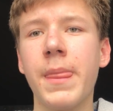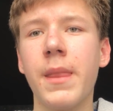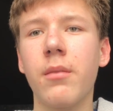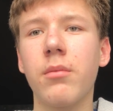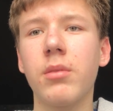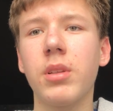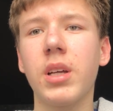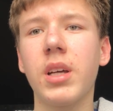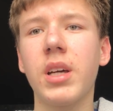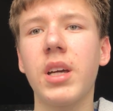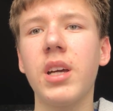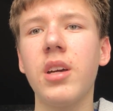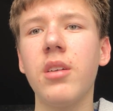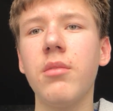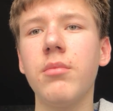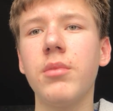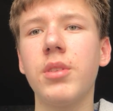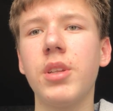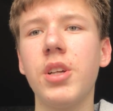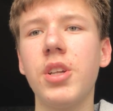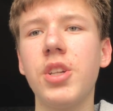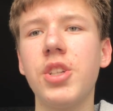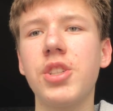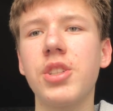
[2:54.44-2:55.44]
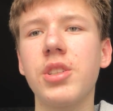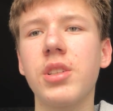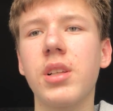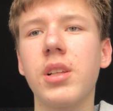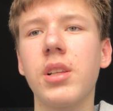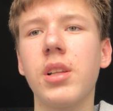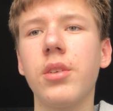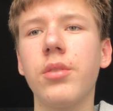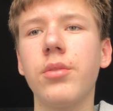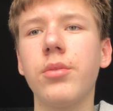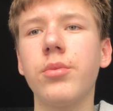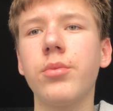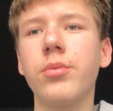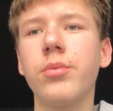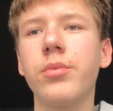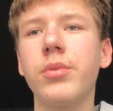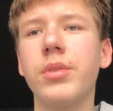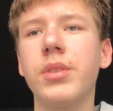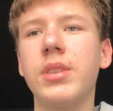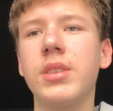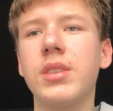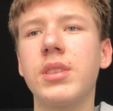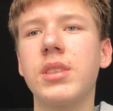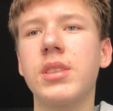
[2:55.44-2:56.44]
Lithium tension level
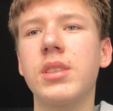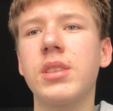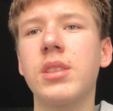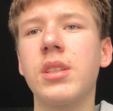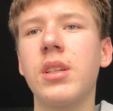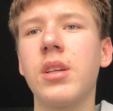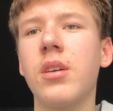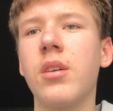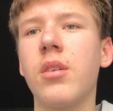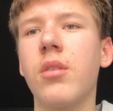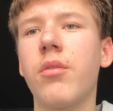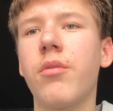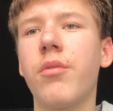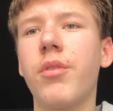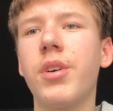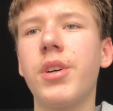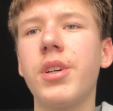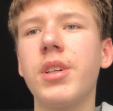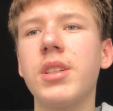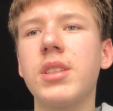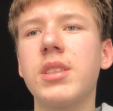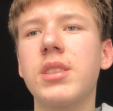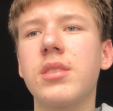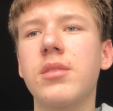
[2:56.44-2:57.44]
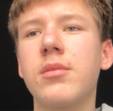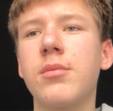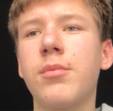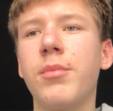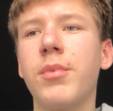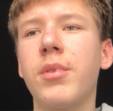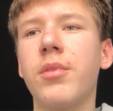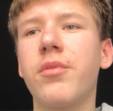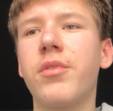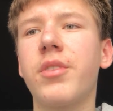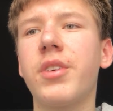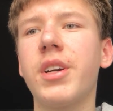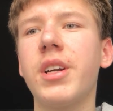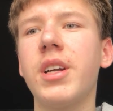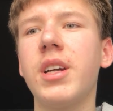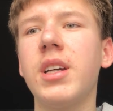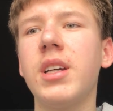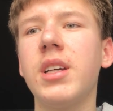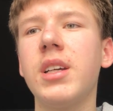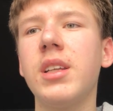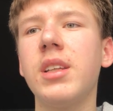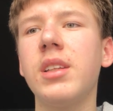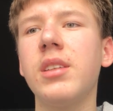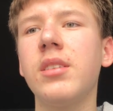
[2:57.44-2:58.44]
in various
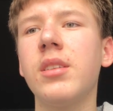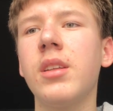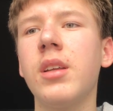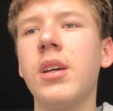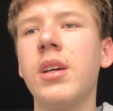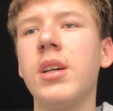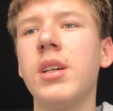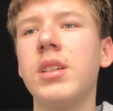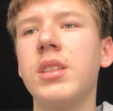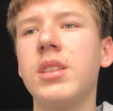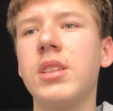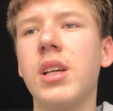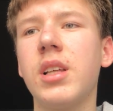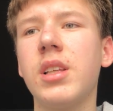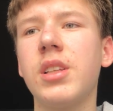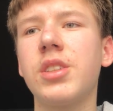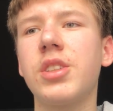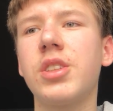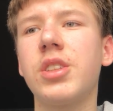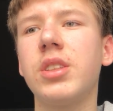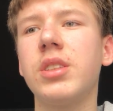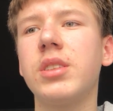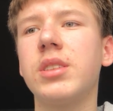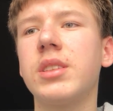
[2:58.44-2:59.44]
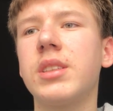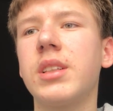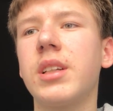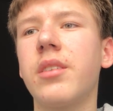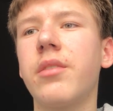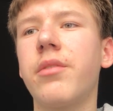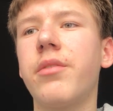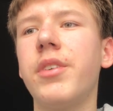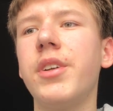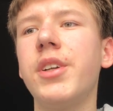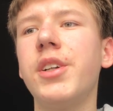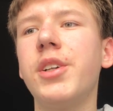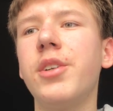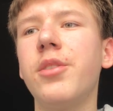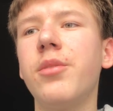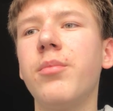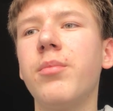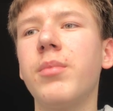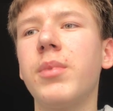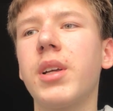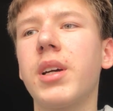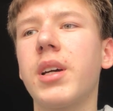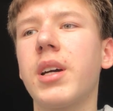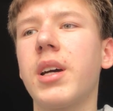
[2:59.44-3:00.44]
mainframe the
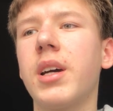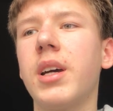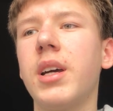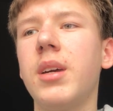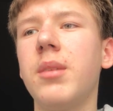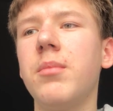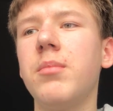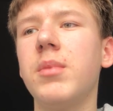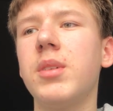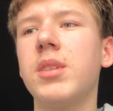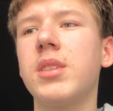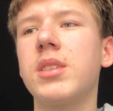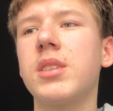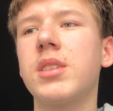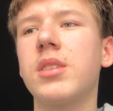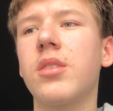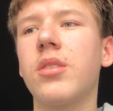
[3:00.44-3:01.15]
Ethereum, Blockchain and